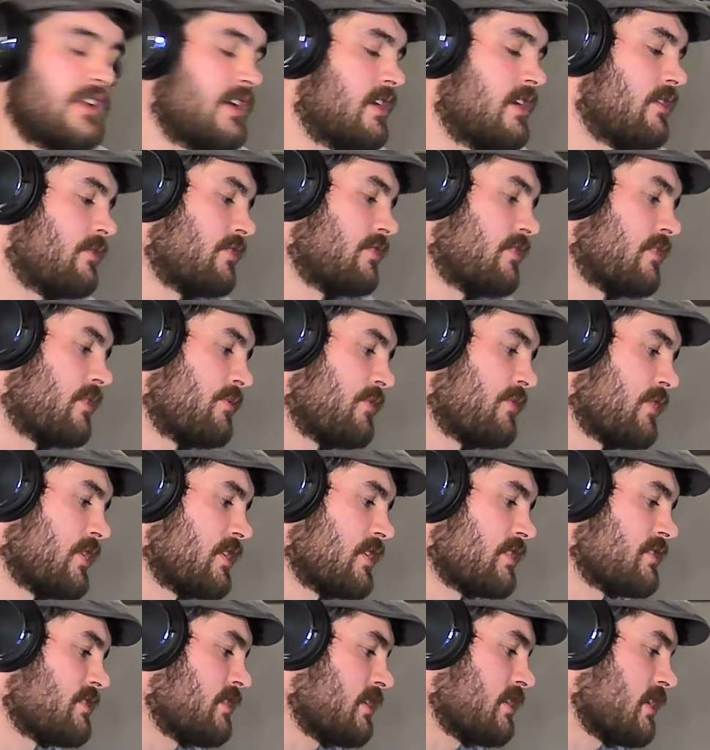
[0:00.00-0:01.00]
down to the
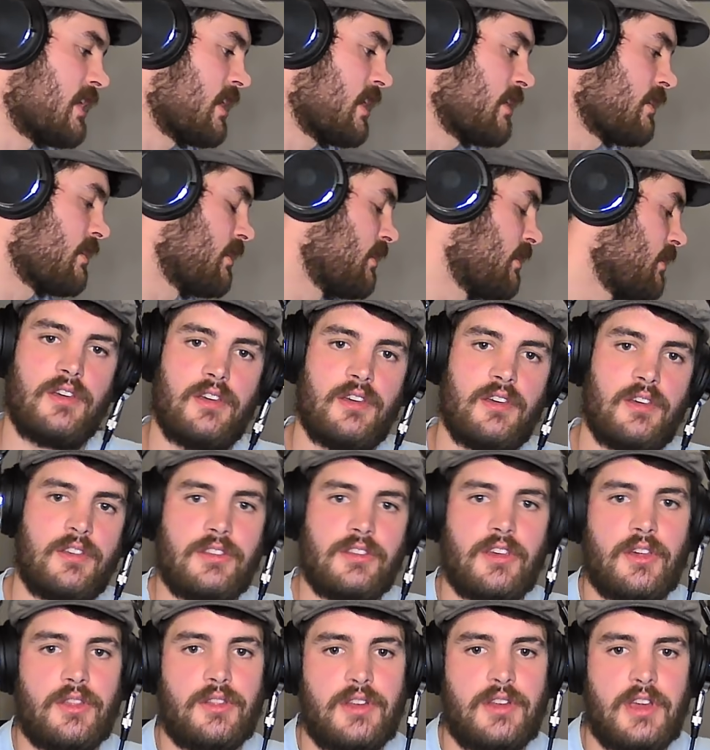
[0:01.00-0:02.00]
1st again.
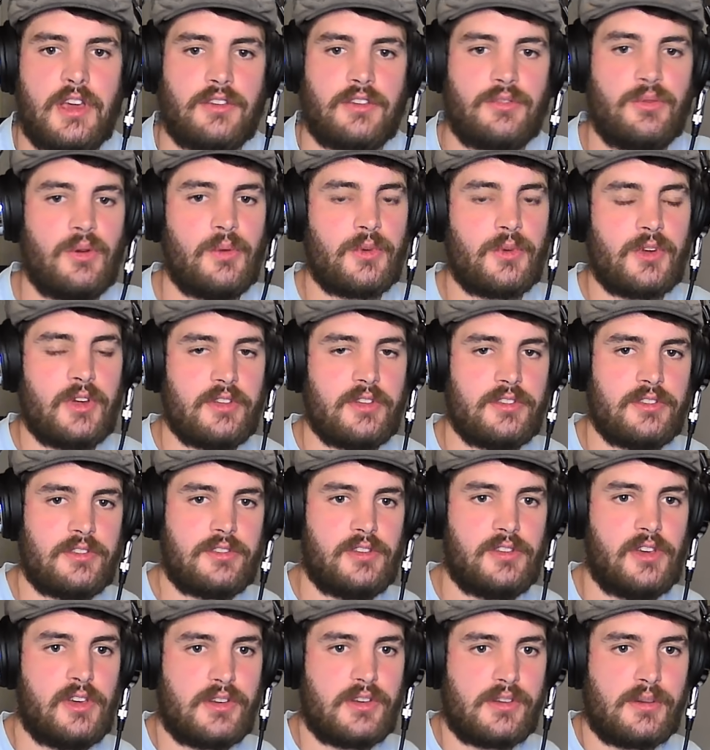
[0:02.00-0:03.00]
Now the next one we're going to
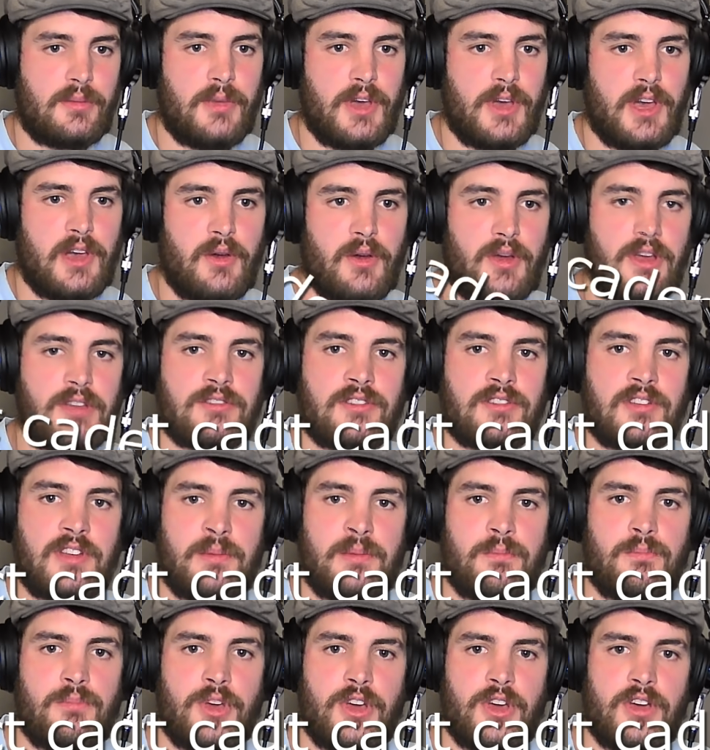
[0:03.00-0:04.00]
talk about is an
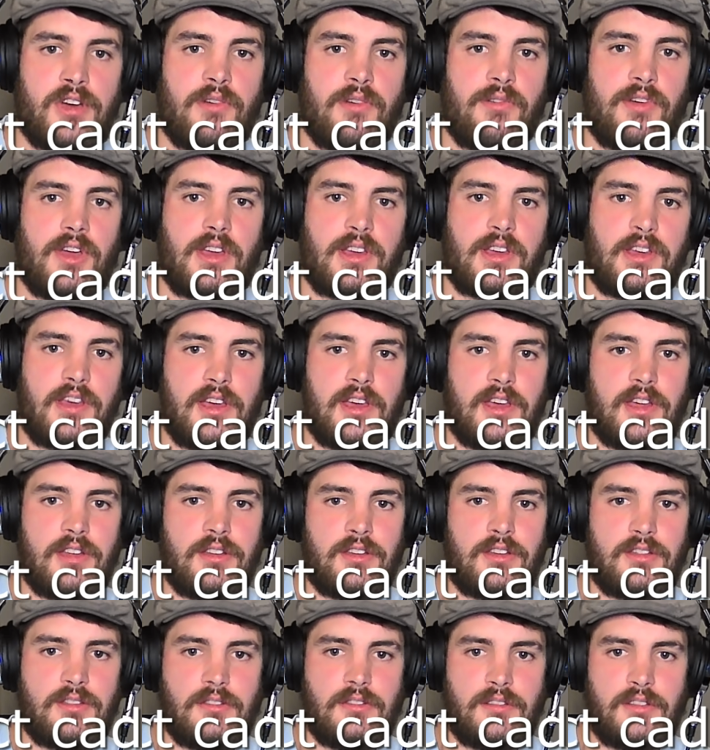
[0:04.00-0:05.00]
imperfect
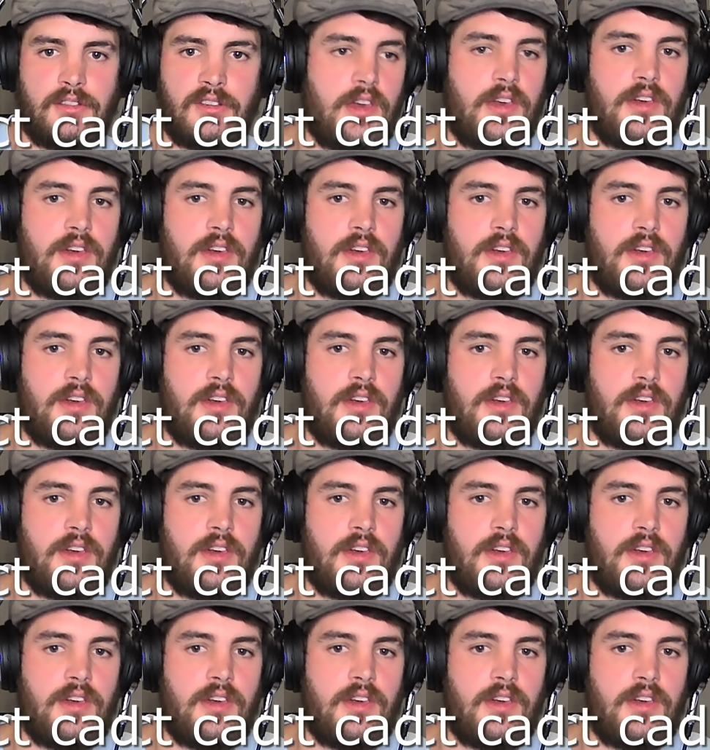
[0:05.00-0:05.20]
cadence.